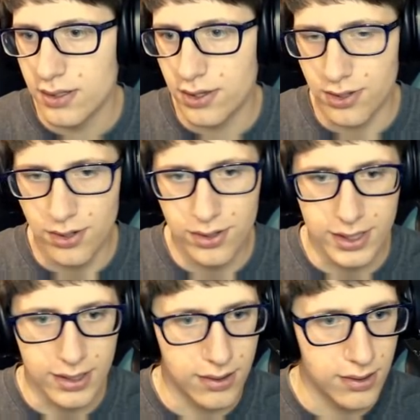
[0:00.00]

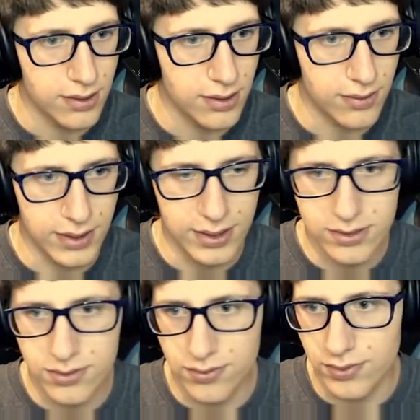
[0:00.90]
thirty. Alright,
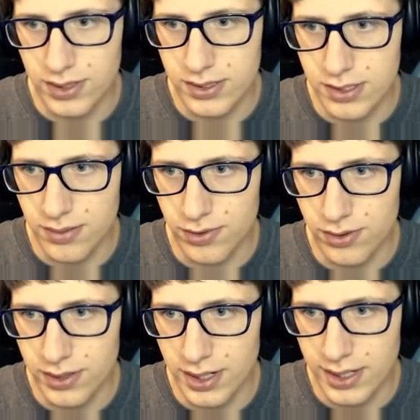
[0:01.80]
that's
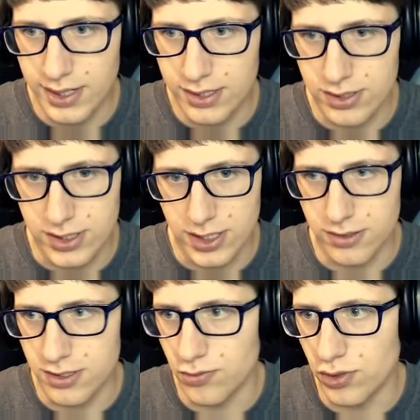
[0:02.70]
reasonable, and I can actually save
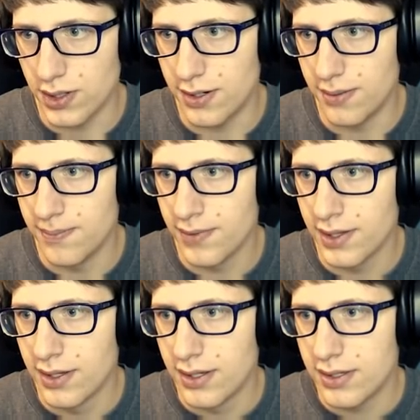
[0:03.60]
some water.
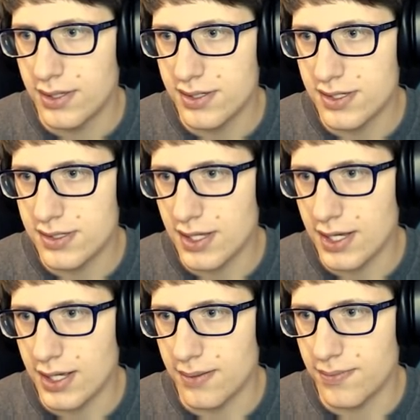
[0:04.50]
This is
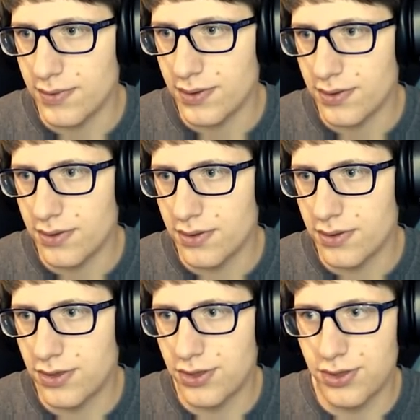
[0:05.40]
at
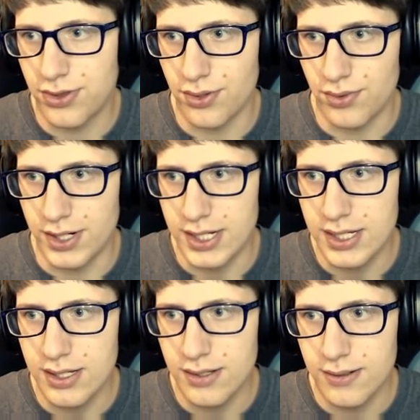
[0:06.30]
three.